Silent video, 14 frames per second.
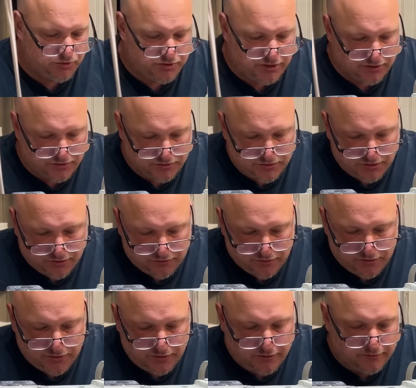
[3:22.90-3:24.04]
it doesn't
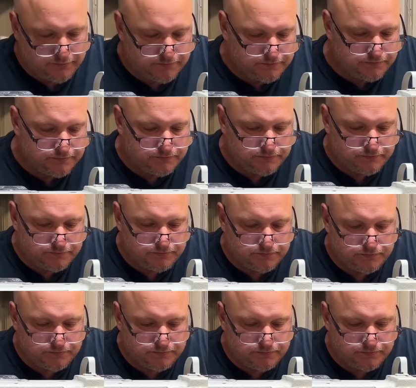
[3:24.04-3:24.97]
really stretch well.